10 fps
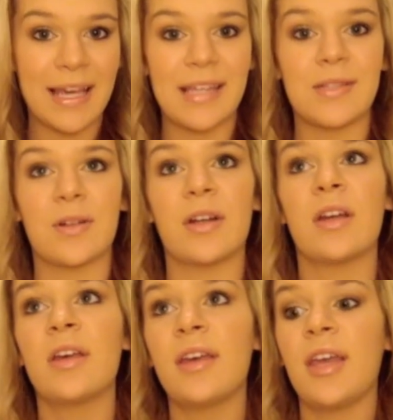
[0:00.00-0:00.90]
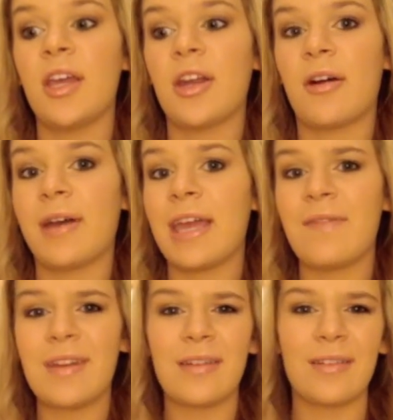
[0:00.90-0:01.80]
place or, you know,
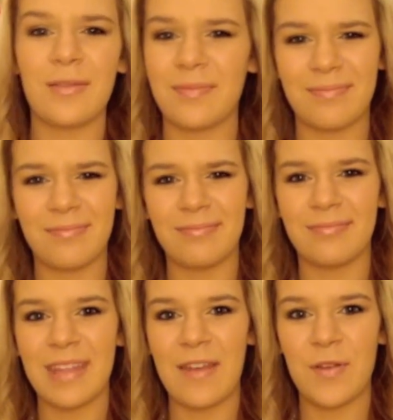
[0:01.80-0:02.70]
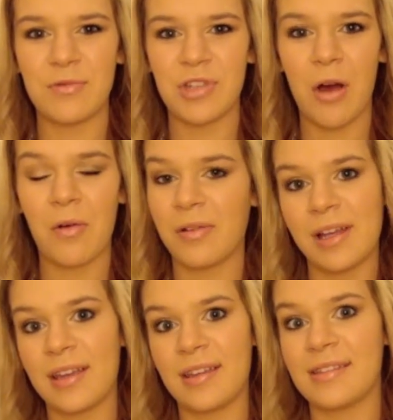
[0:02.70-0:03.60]
even if you don't,